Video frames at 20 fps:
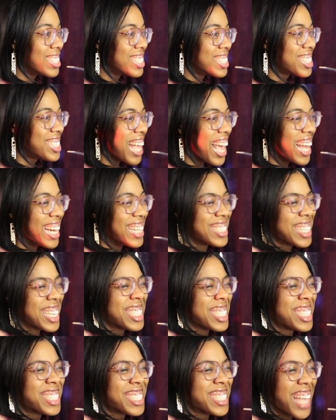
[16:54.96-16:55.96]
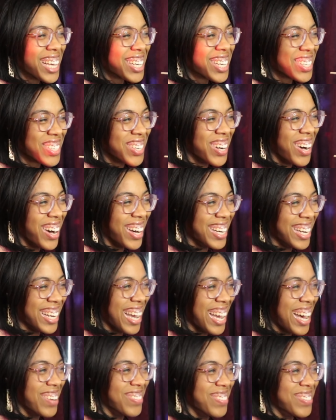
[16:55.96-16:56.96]
It says Senku on it.
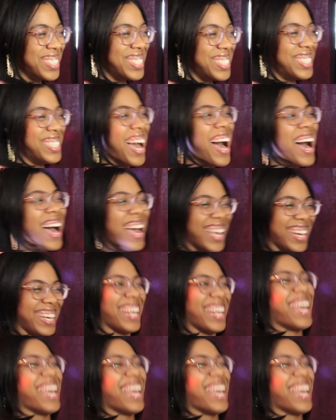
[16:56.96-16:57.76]
I'm done.